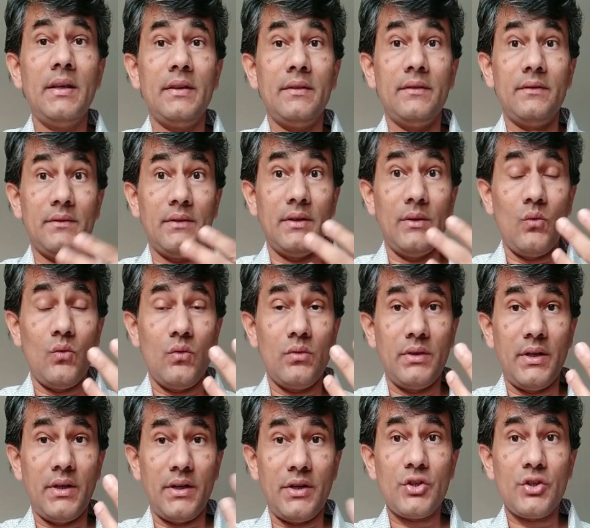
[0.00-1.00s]

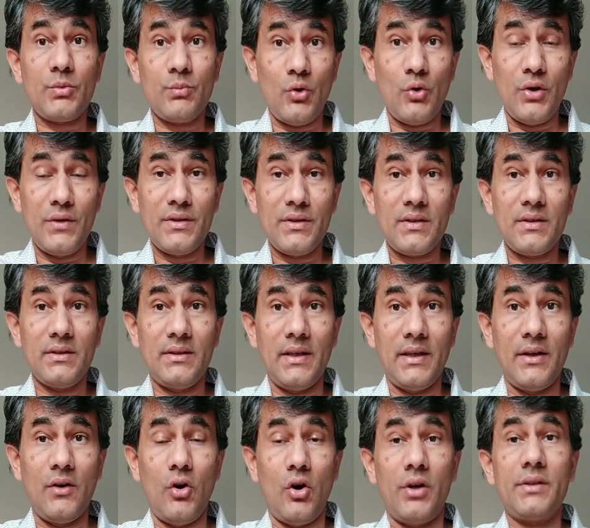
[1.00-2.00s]
the response they
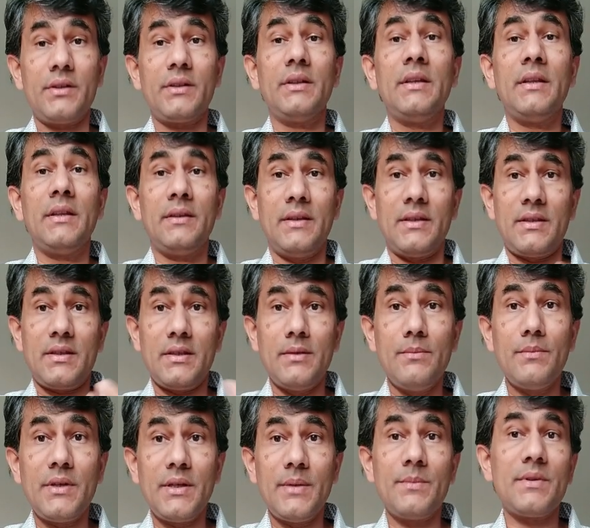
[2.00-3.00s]
got, the
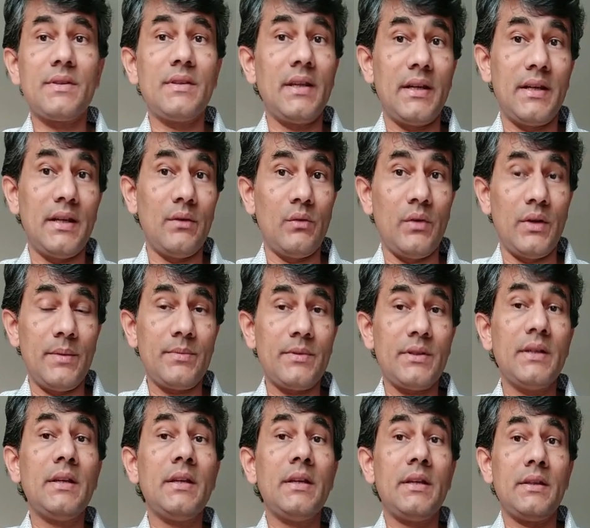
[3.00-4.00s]
symptoms they developed,
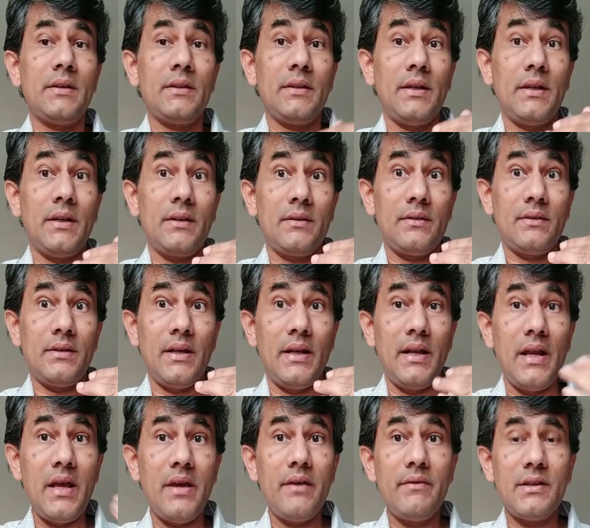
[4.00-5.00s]
the
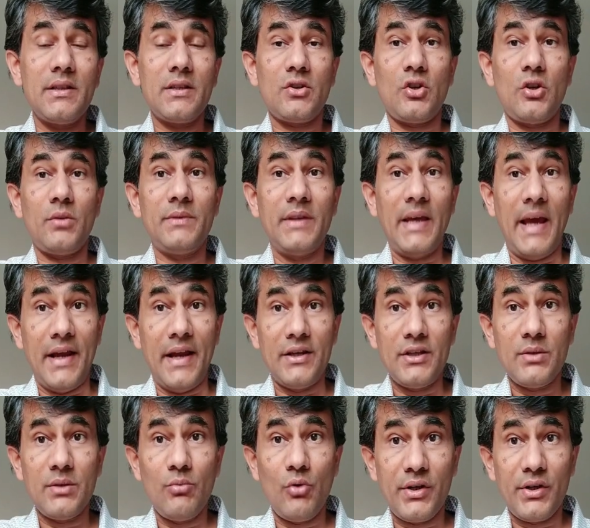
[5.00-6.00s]
levels of the
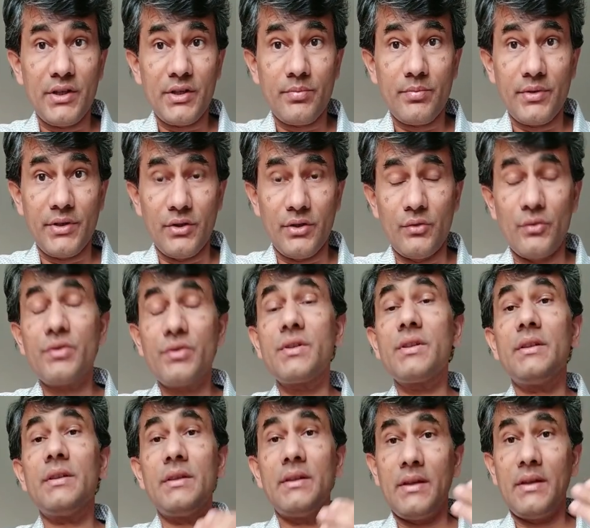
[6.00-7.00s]
antibodies produced,
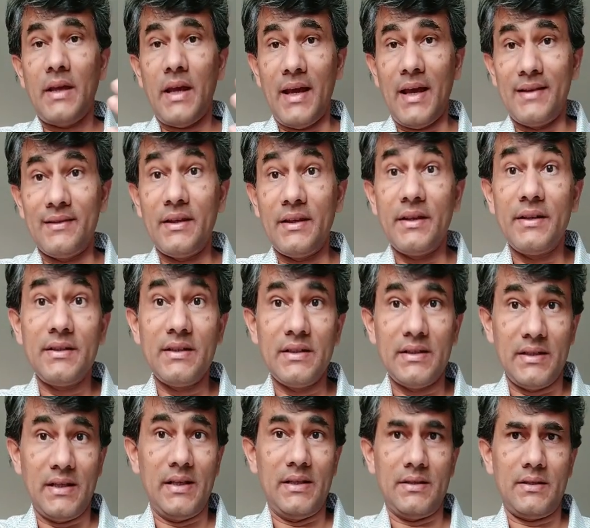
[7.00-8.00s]
and their
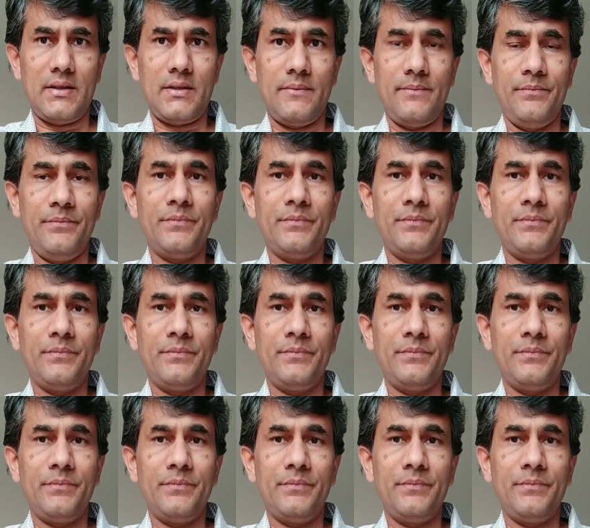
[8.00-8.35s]
details.